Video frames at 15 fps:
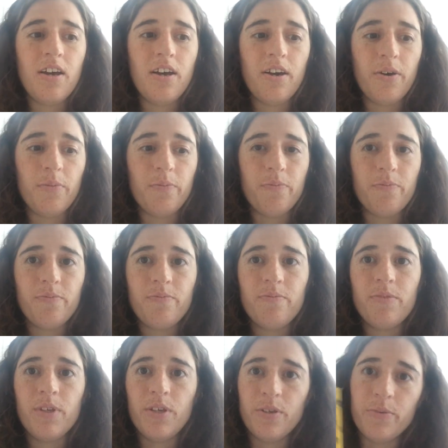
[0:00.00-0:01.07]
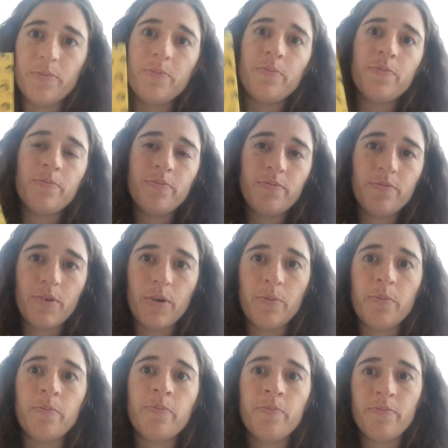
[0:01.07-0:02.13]

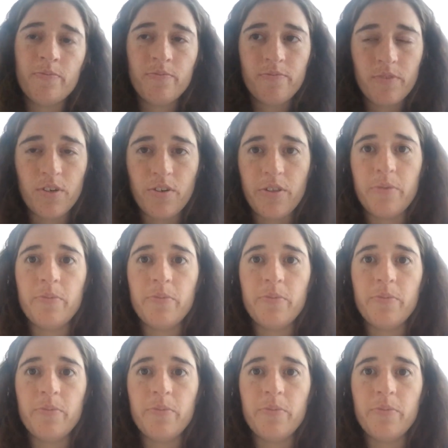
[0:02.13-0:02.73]
from North